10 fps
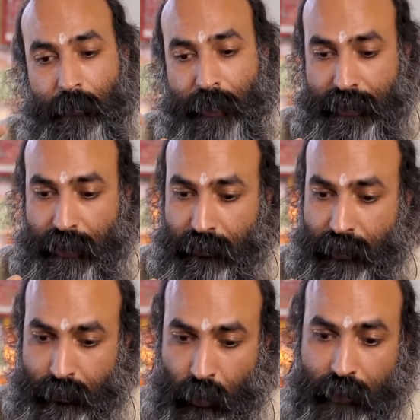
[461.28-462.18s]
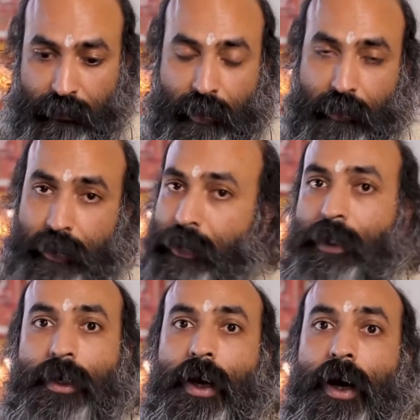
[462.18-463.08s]
preserve this body forever.
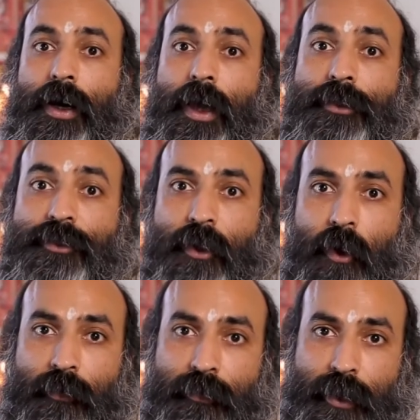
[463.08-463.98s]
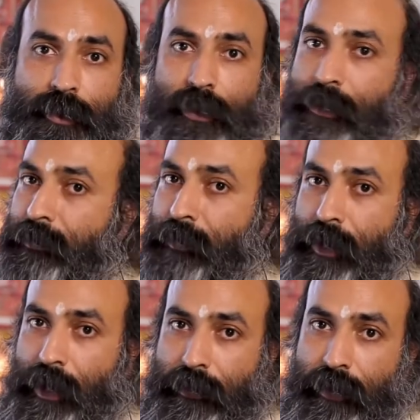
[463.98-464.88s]
Against the law of nature, it doesn't
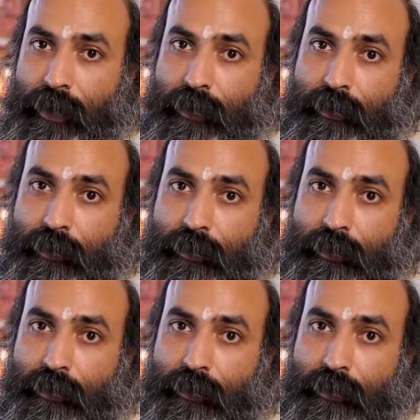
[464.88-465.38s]
work like that.